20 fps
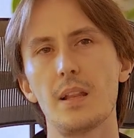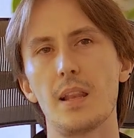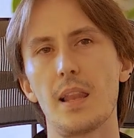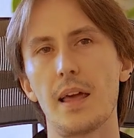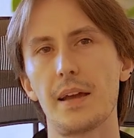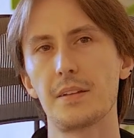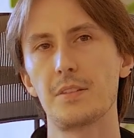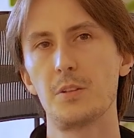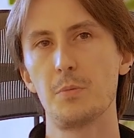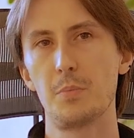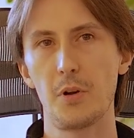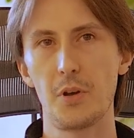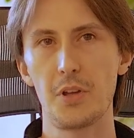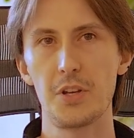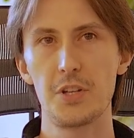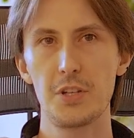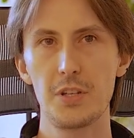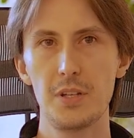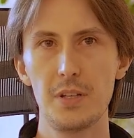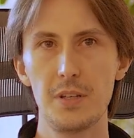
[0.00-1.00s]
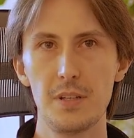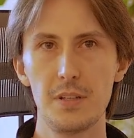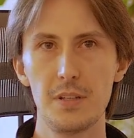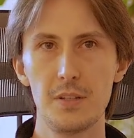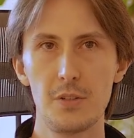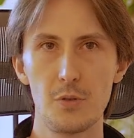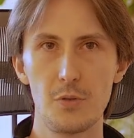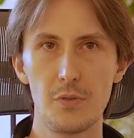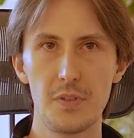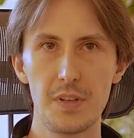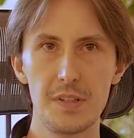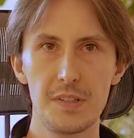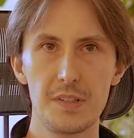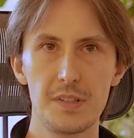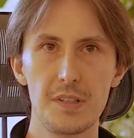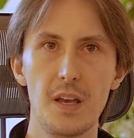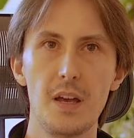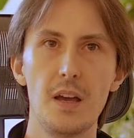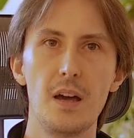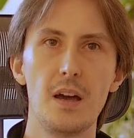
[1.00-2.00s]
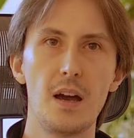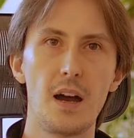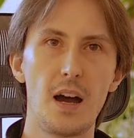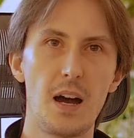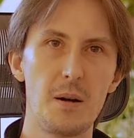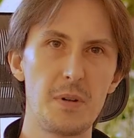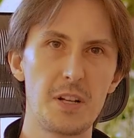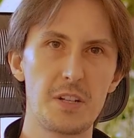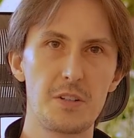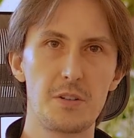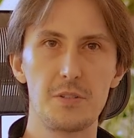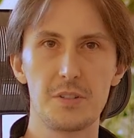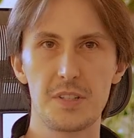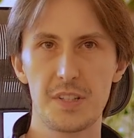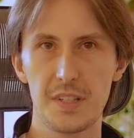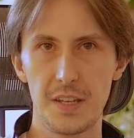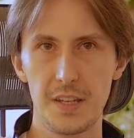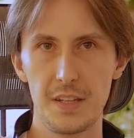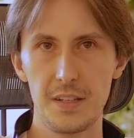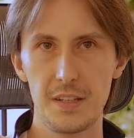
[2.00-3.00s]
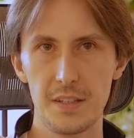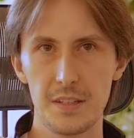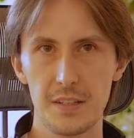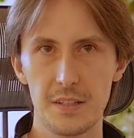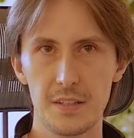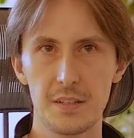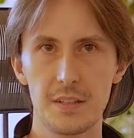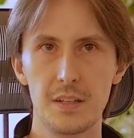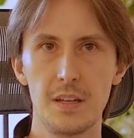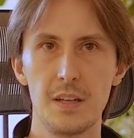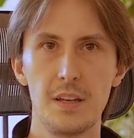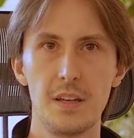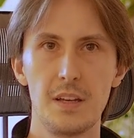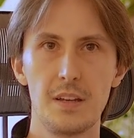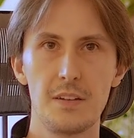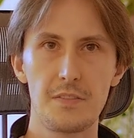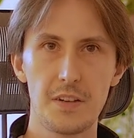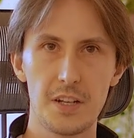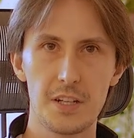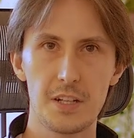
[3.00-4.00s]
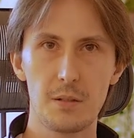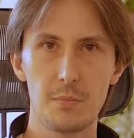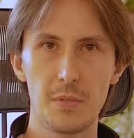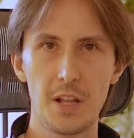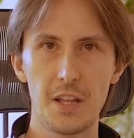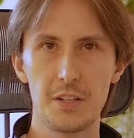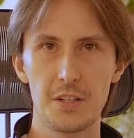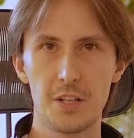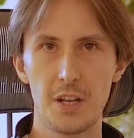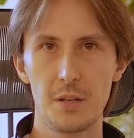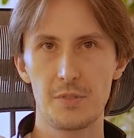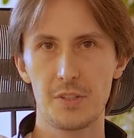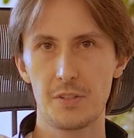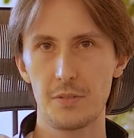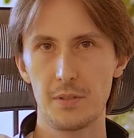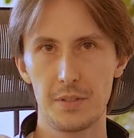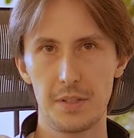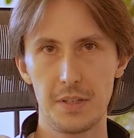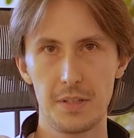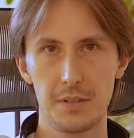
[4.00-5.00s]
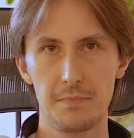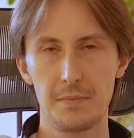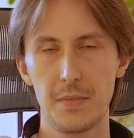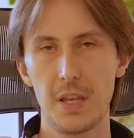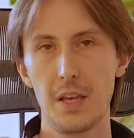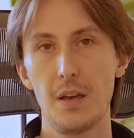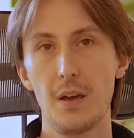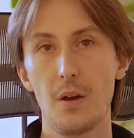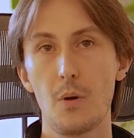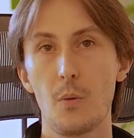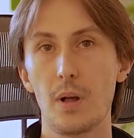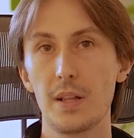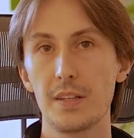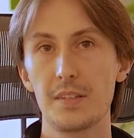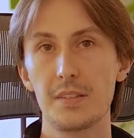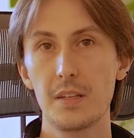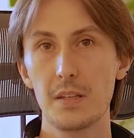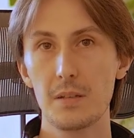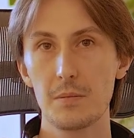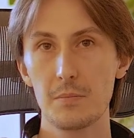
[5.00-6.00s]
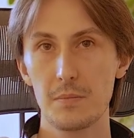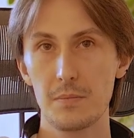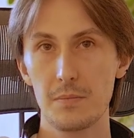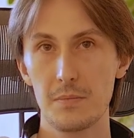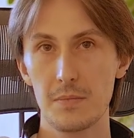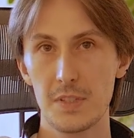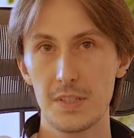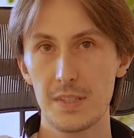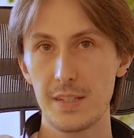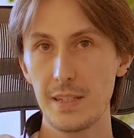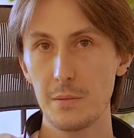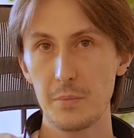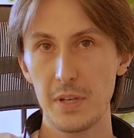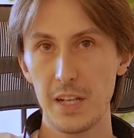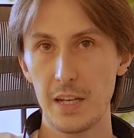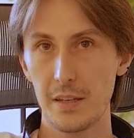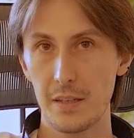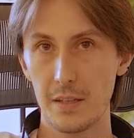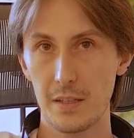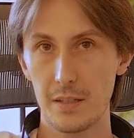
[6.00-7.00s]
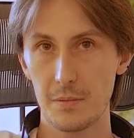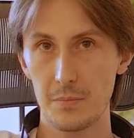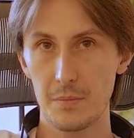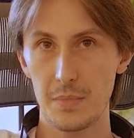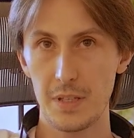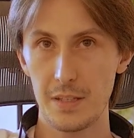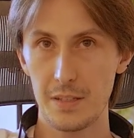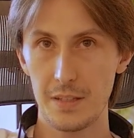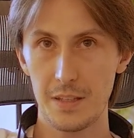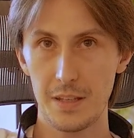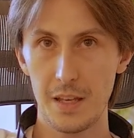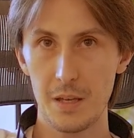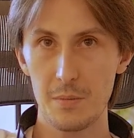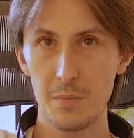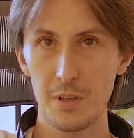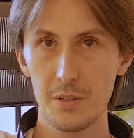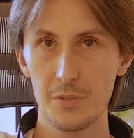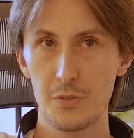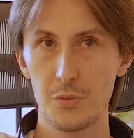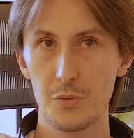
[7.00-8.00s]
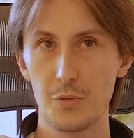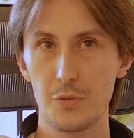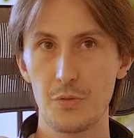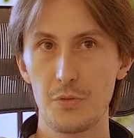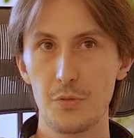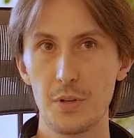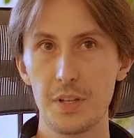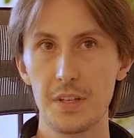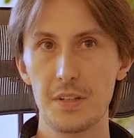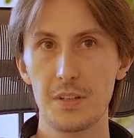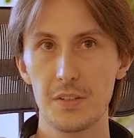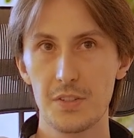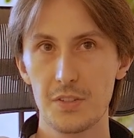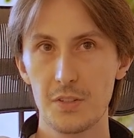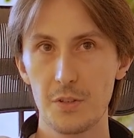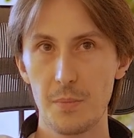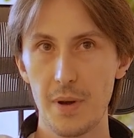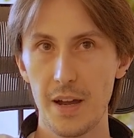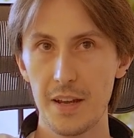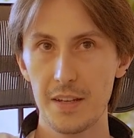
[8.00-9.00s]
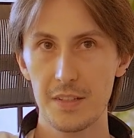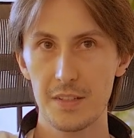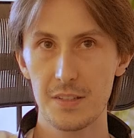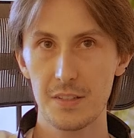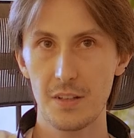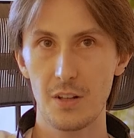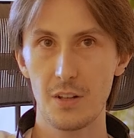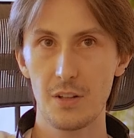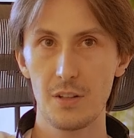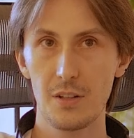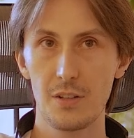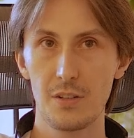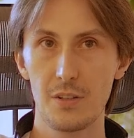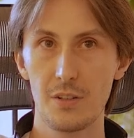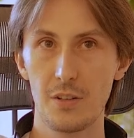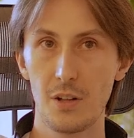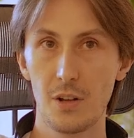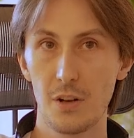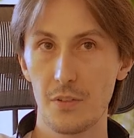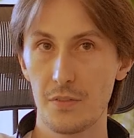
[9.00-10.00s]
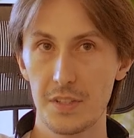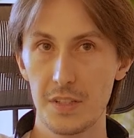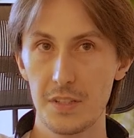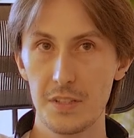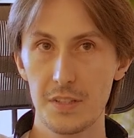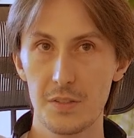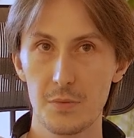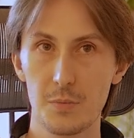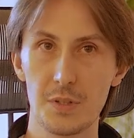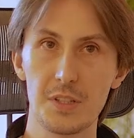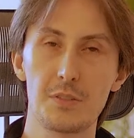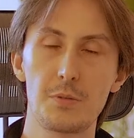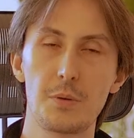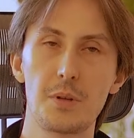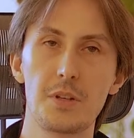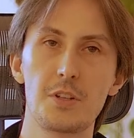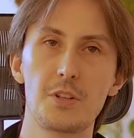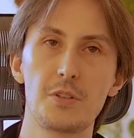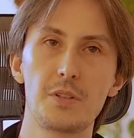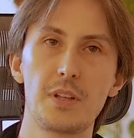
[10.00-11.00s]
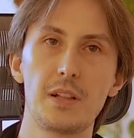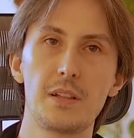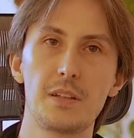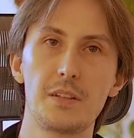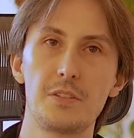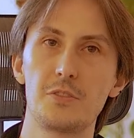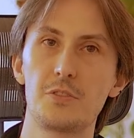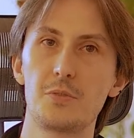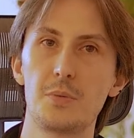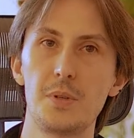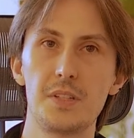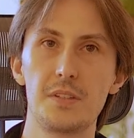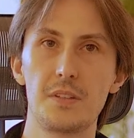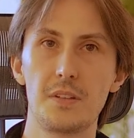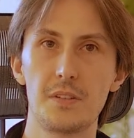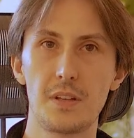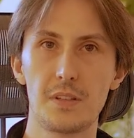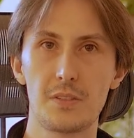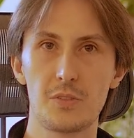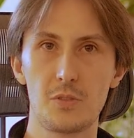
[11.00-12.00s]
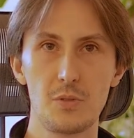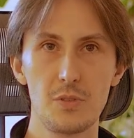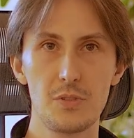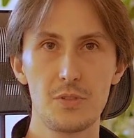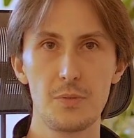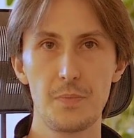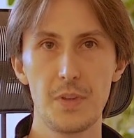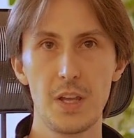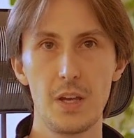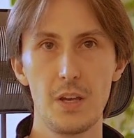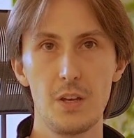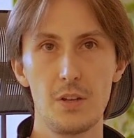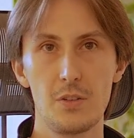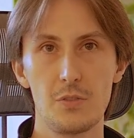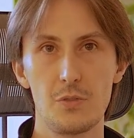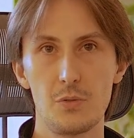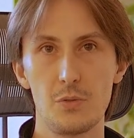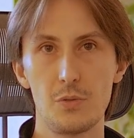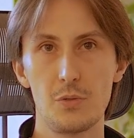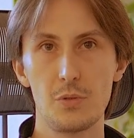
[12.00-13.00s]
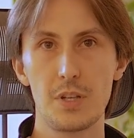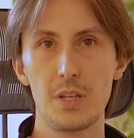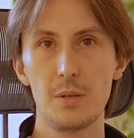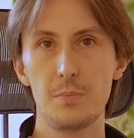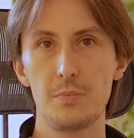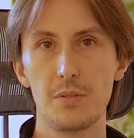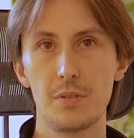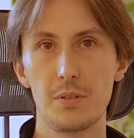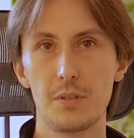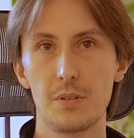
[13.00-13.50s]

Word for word: like topology, UVs, armature skinning, facial blend shape sculpting, while still being able to fully customize all of this with traditional industry standard tools to keep